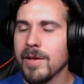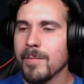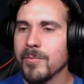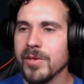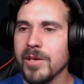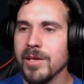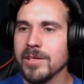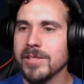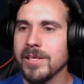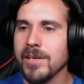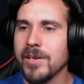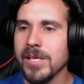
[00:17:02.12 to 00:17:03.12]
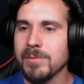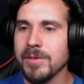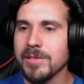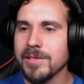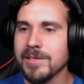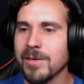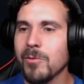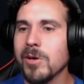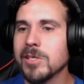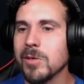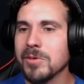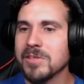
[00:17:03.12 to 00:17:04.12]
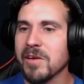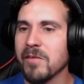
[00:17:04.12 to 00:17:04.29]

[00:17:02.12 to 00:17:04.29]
Yeah, see, in this business, I wish it was, like,